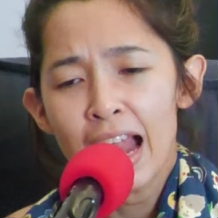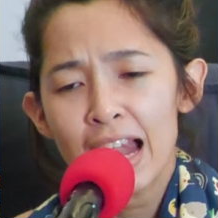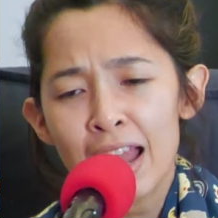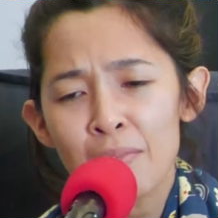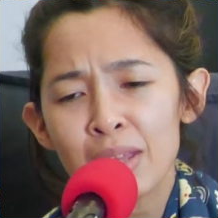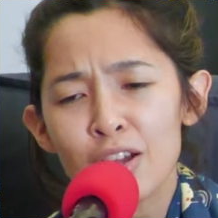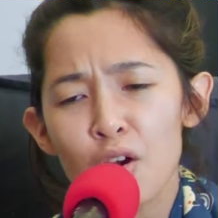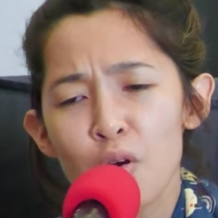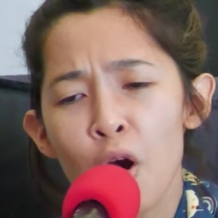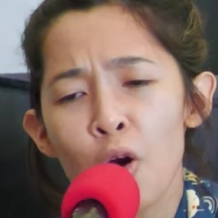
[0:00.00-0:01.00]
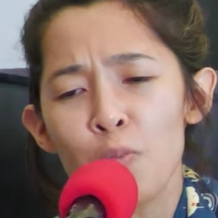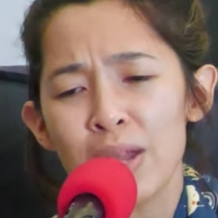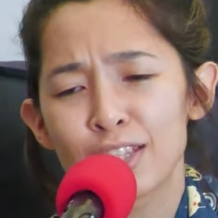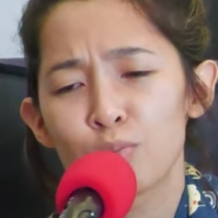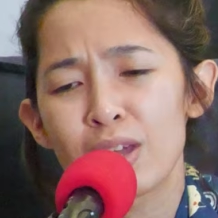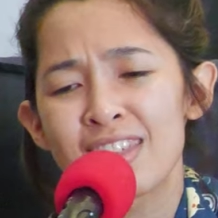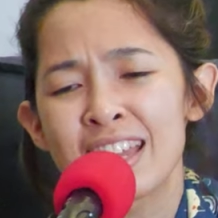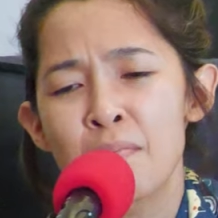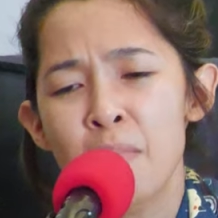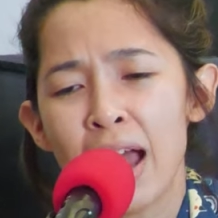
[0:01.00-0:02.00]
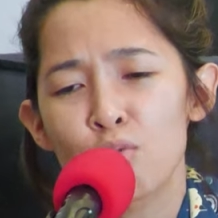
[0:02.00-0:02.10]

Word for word: Let me go home, it's within my